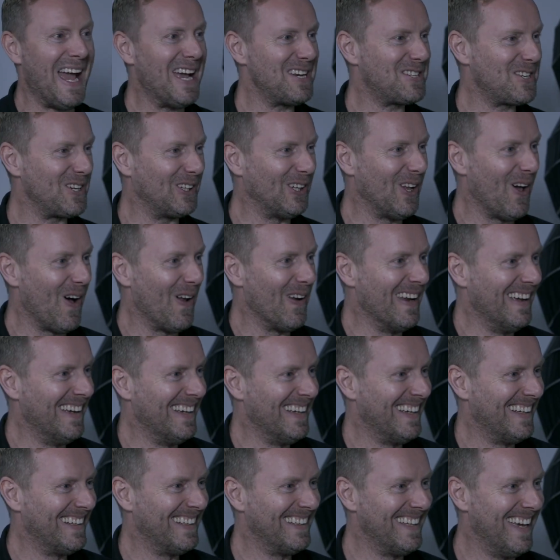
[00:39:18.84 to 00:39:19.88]
echelon. feel
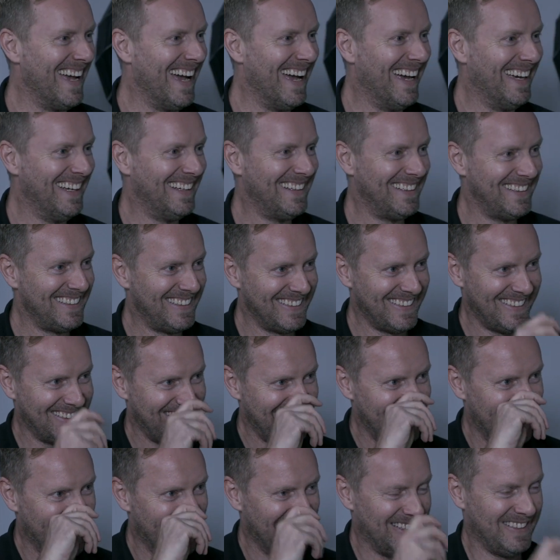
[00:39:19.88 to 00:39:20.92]
yeah. amazing.
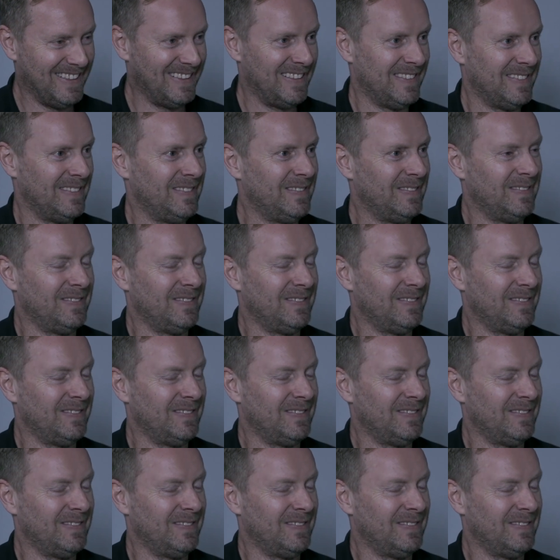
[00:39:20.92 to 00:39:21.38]
Yeah. But you,